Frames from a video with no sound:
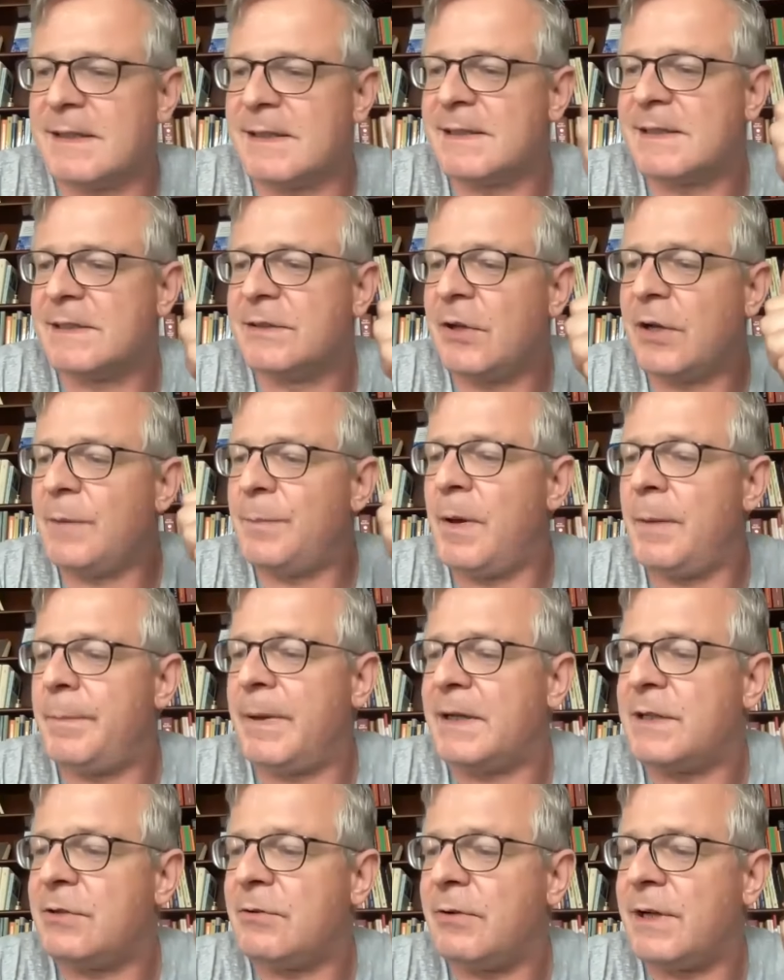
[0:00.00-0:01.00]
It's not a
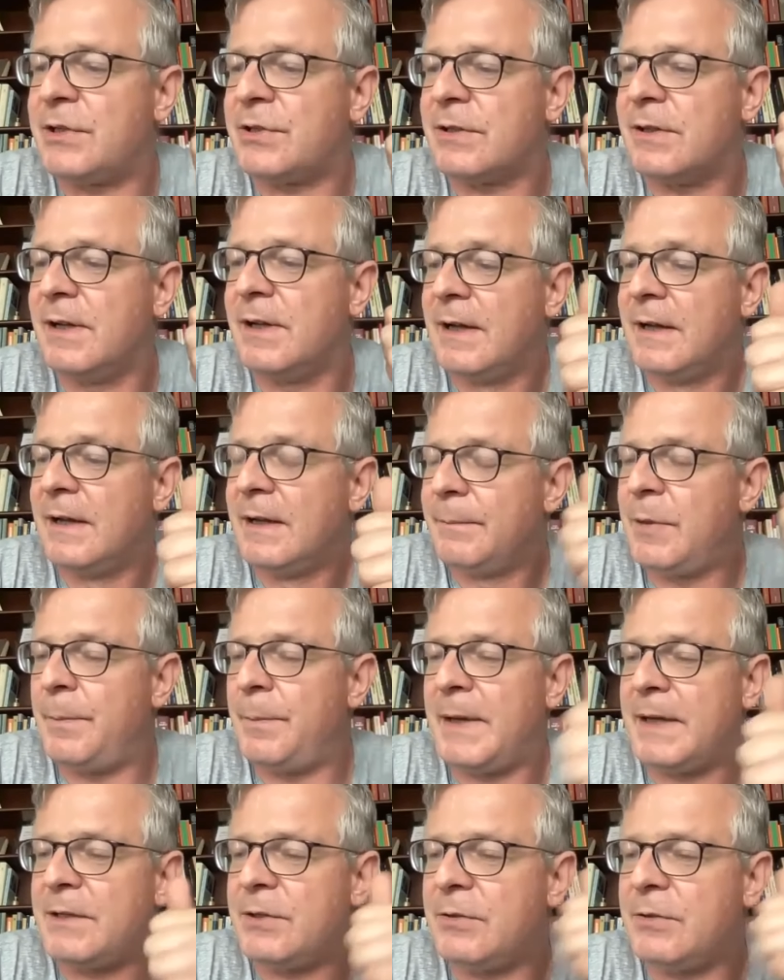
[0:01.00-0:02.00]

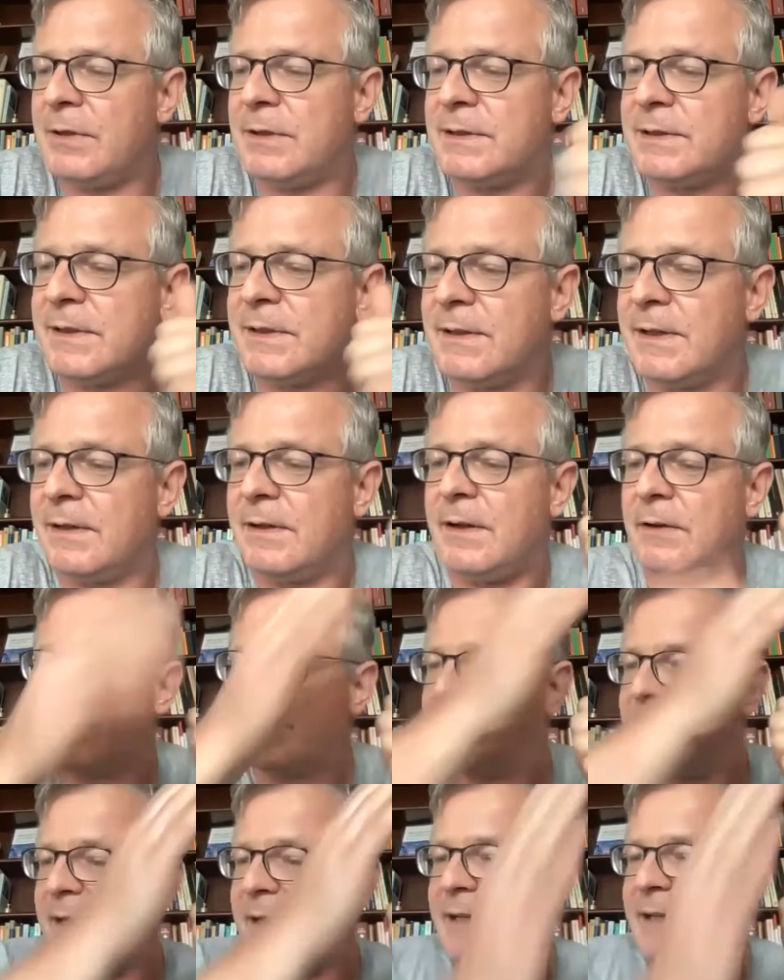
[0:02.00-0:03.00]
perpetual
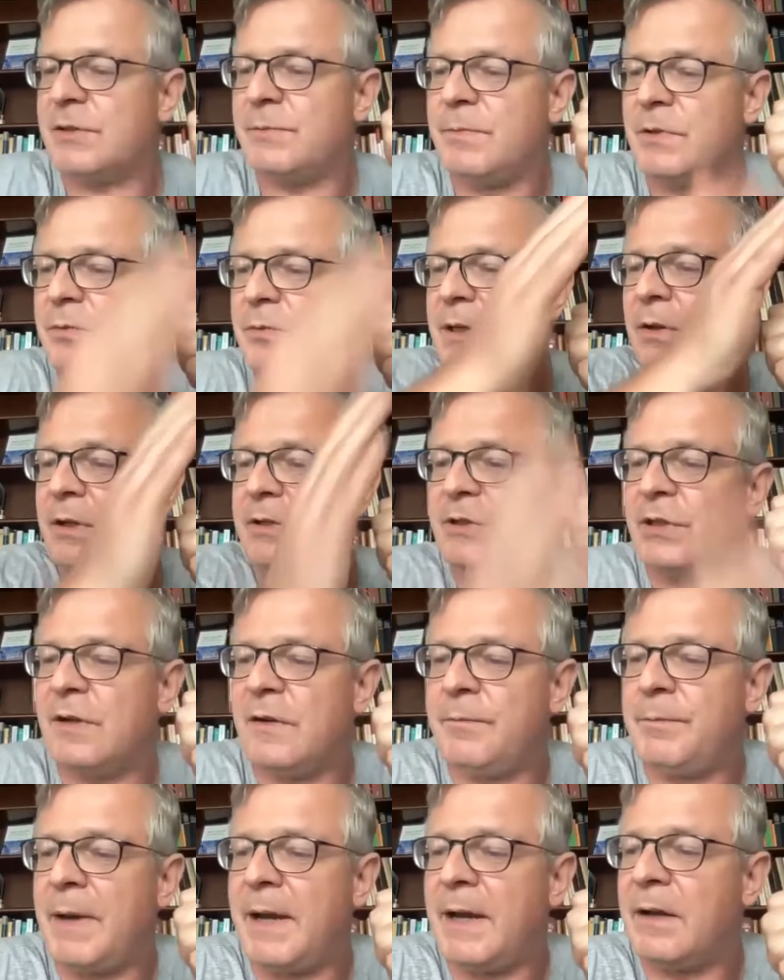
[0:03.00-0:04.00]
oscillation between logic
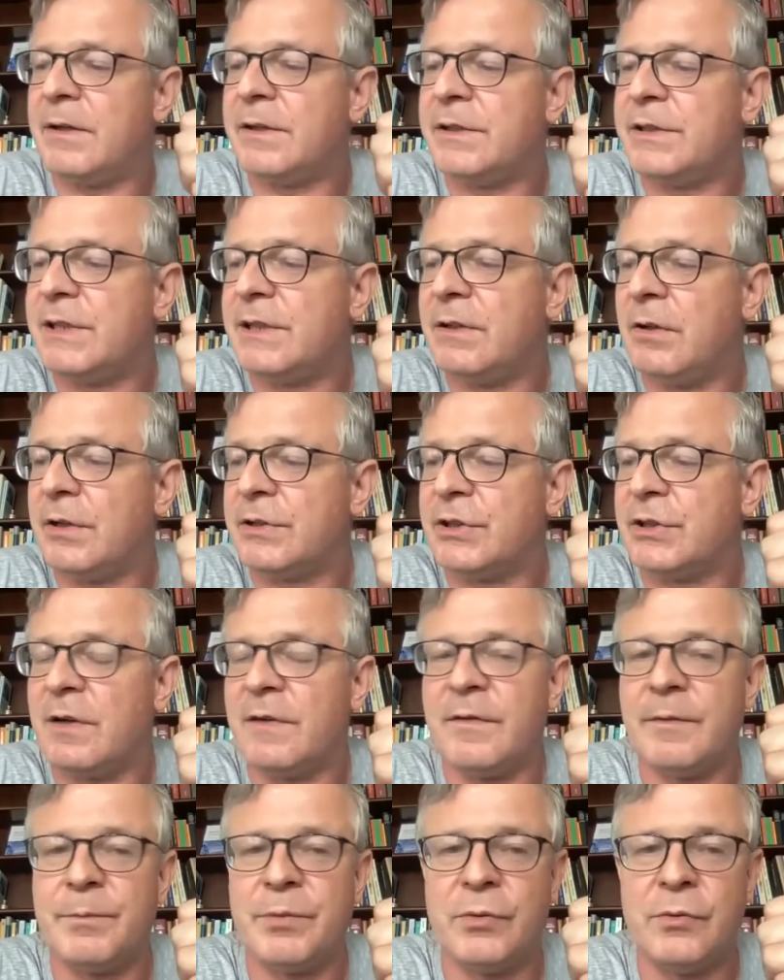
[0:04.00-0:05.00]
of biology and logic
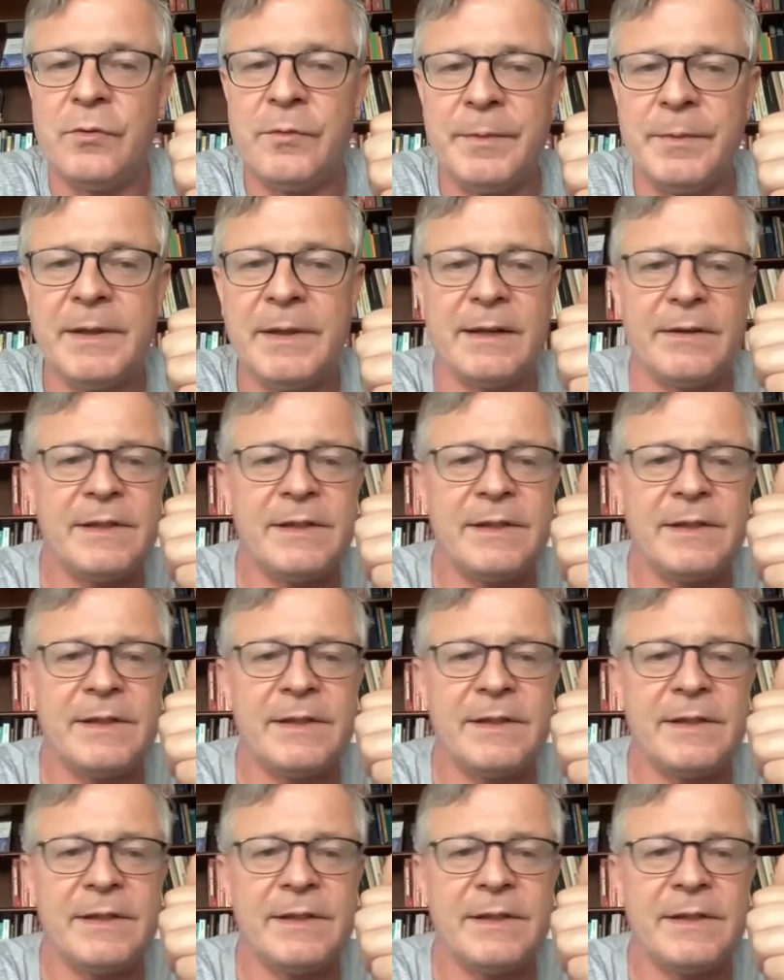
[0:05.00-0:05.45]
of improvement.